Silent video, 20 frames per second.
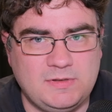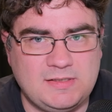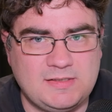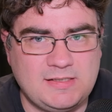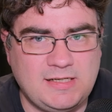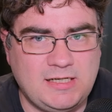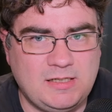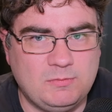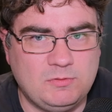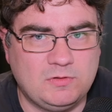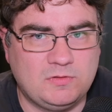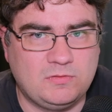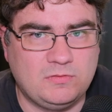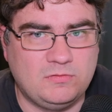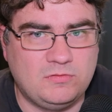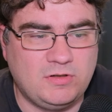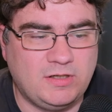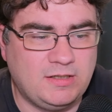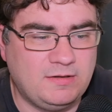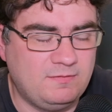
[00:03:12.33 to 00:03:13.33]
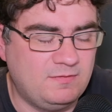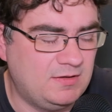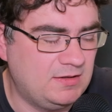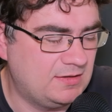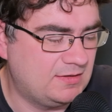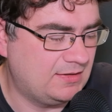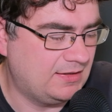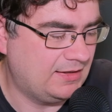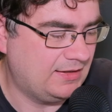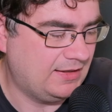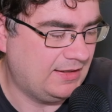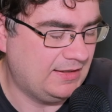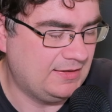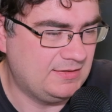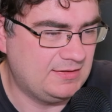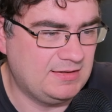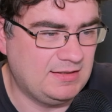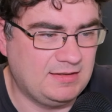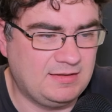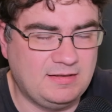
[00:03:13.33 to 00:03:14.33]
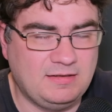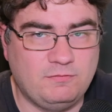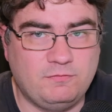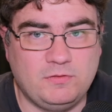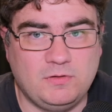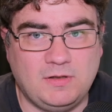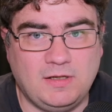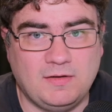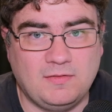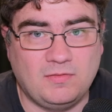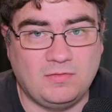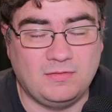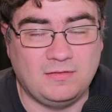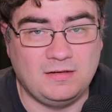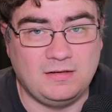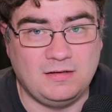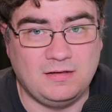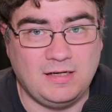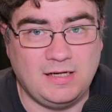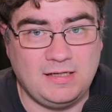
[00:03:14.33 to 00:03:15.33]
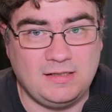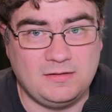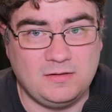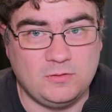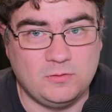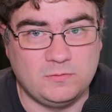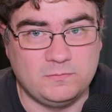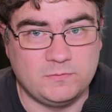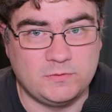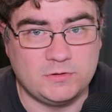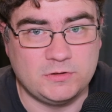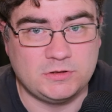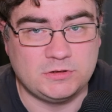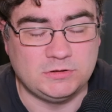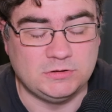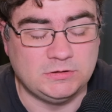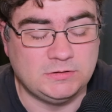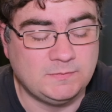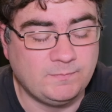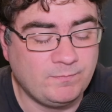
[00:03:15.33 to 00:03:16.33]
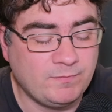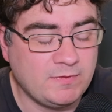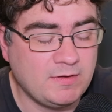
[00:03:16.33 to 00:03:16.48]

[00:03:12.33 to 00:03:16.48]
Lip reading: is able to drive this headset if you get the 80 ohm version.